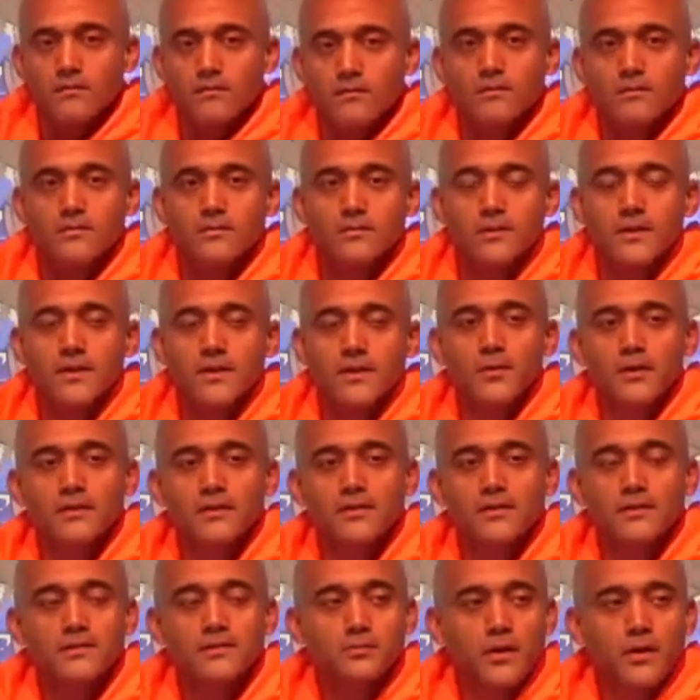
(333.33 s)
So, think about it
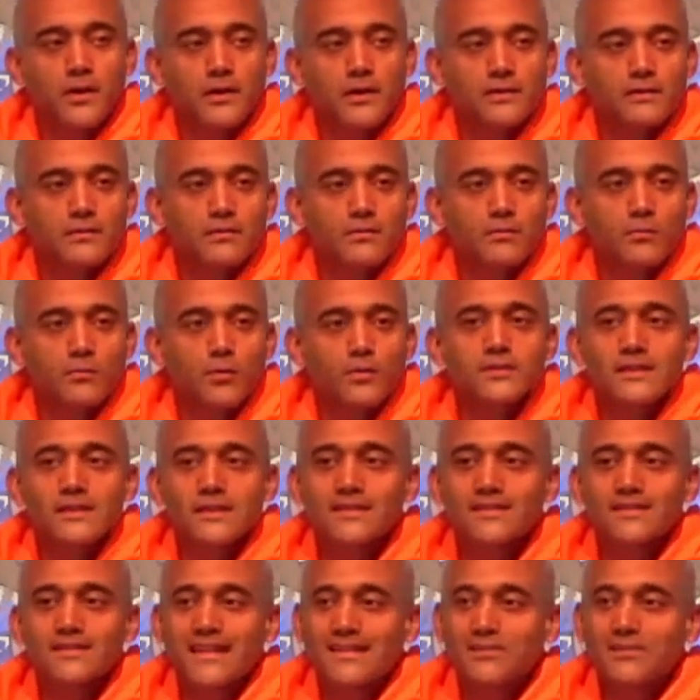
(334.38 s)
this way what's the
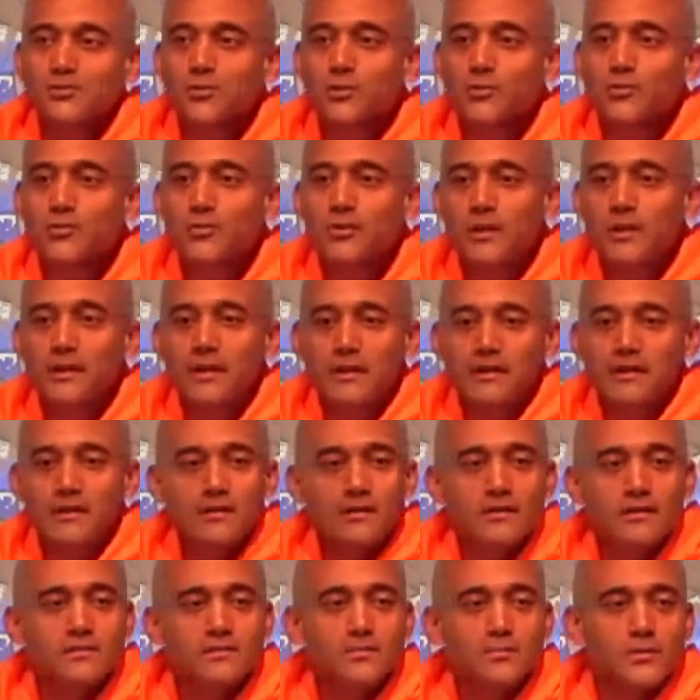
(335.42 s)
essential thing
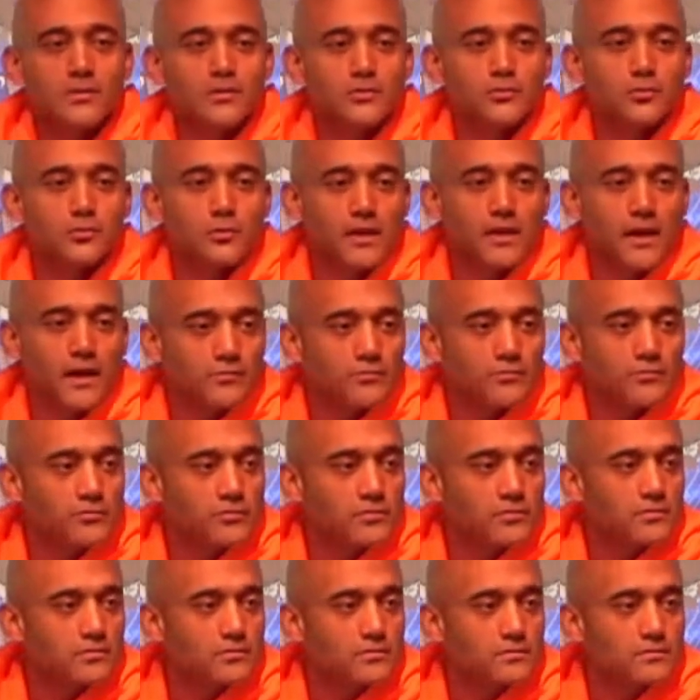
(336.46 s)
in spiritual life?
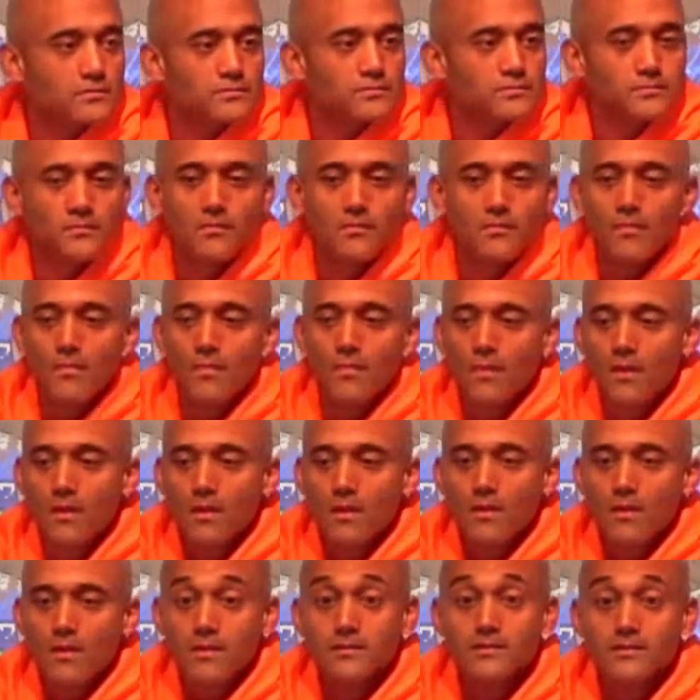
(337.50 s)

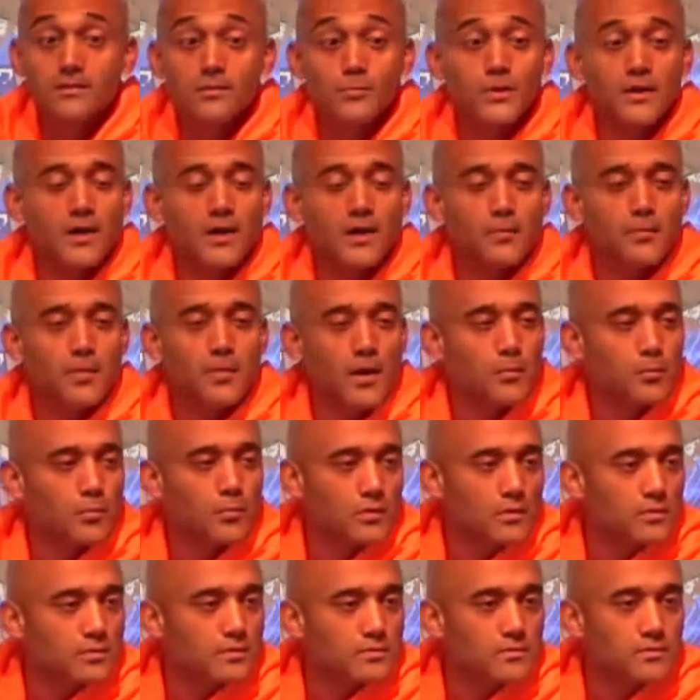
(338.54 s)
It's to become
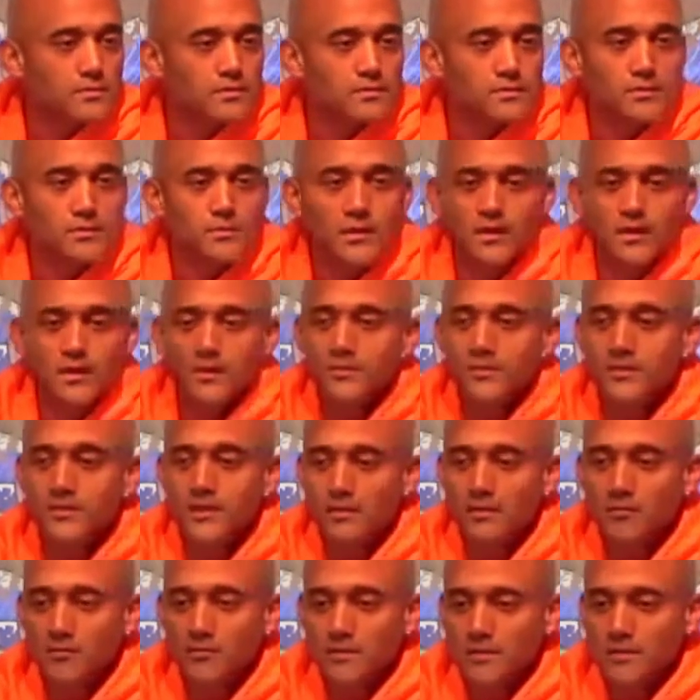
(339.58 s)
humble, to become
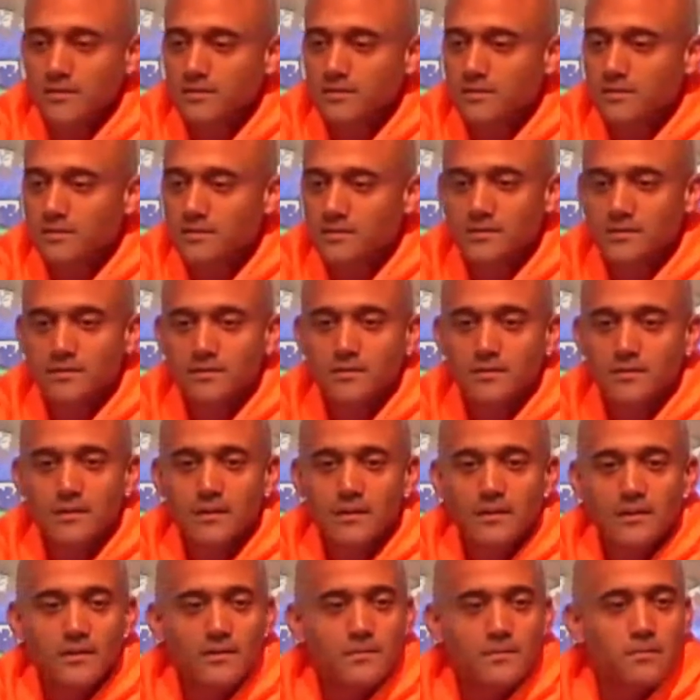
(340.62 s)
selfless,
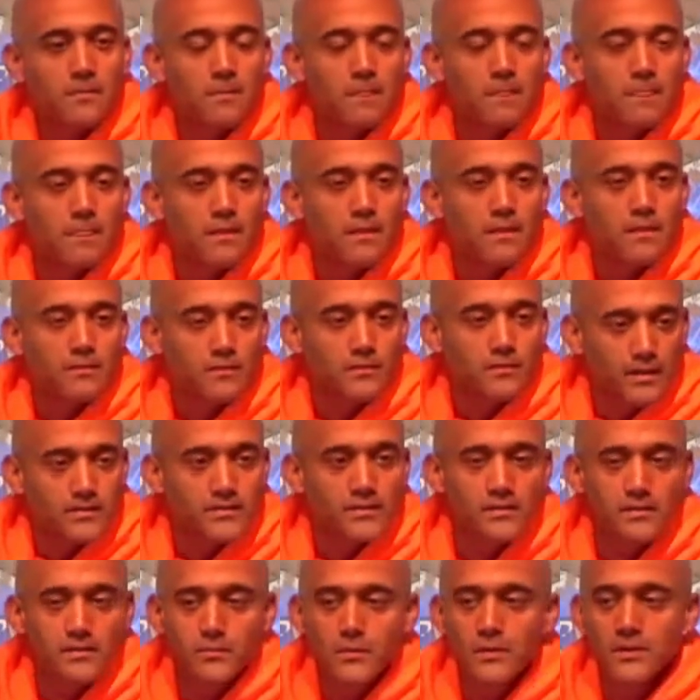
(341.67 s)
right?
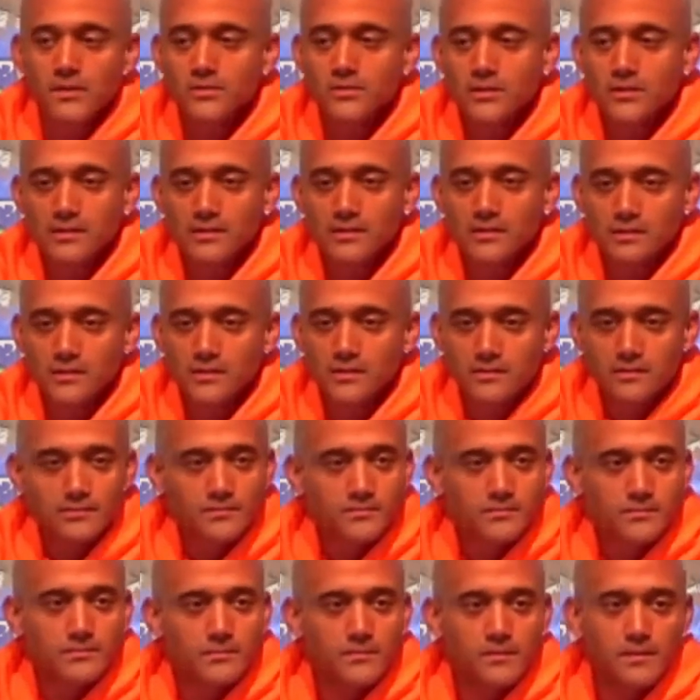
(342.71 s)
To diminish
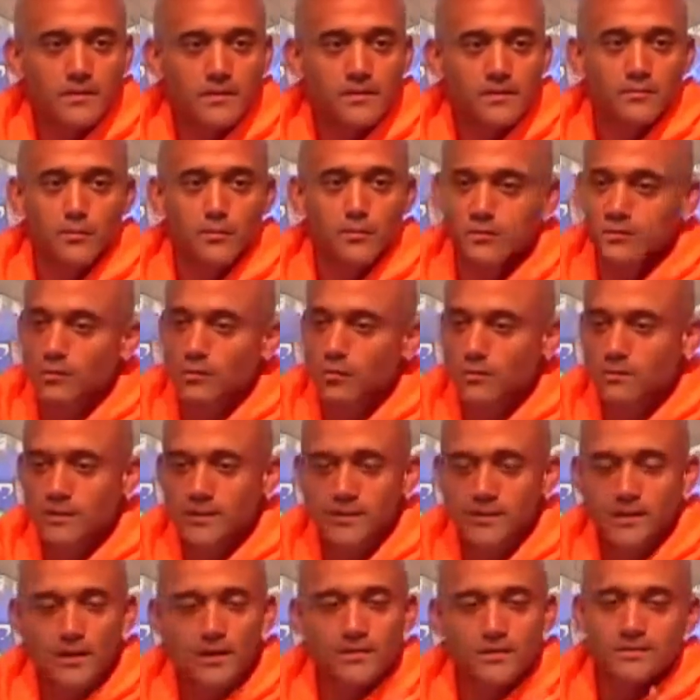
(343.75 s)
egoism. We're told
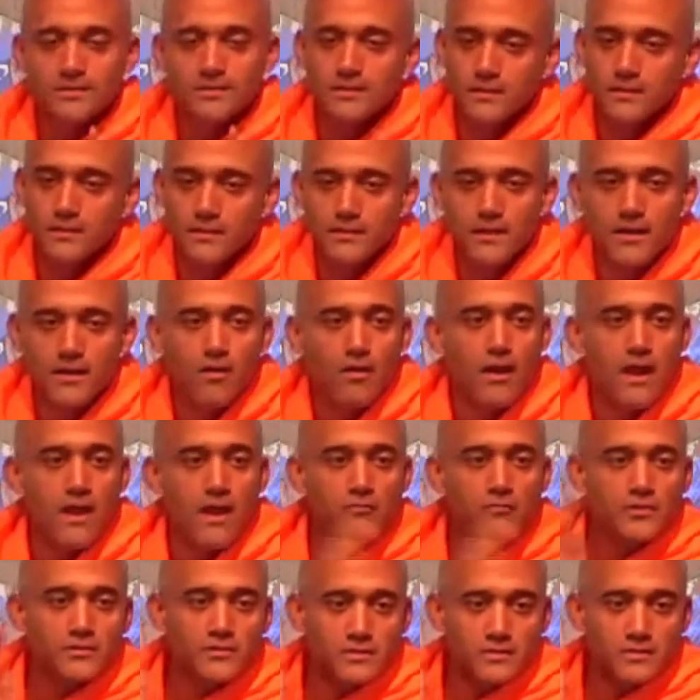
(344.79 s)
that constantly
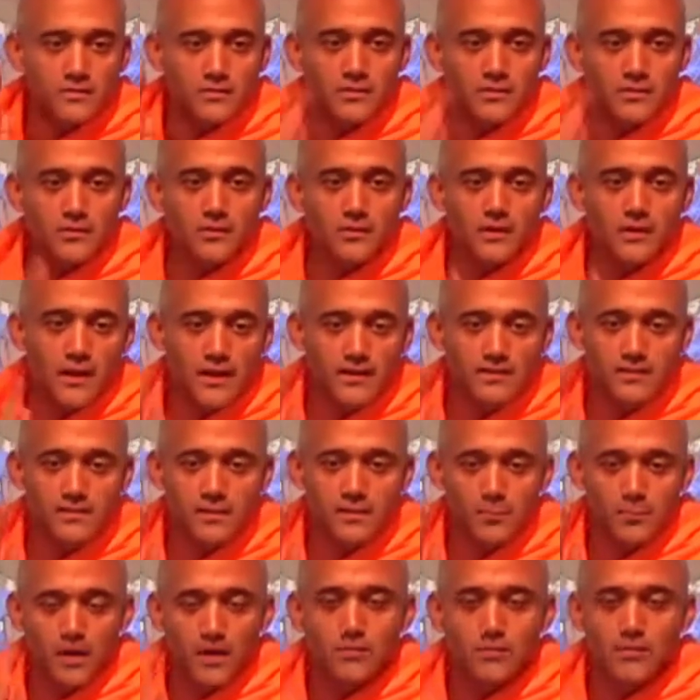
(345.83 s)
every single yoga has the
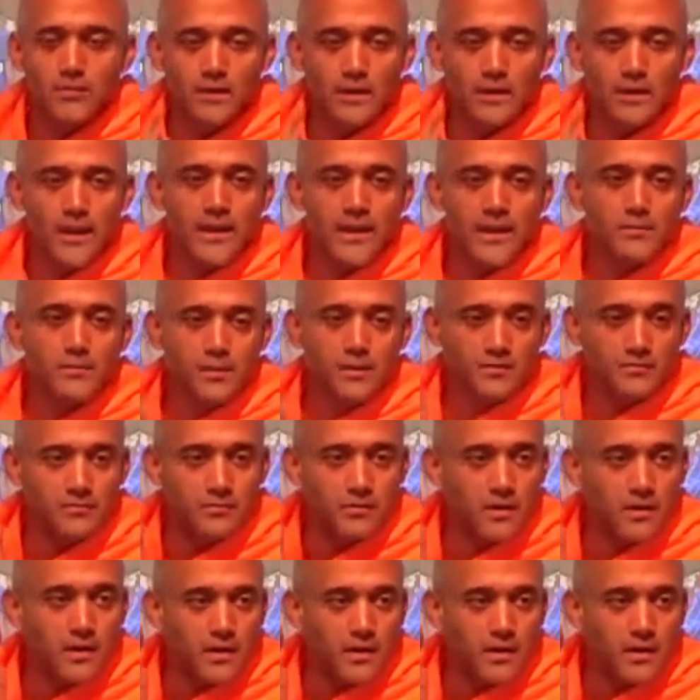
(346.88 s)
primary aim of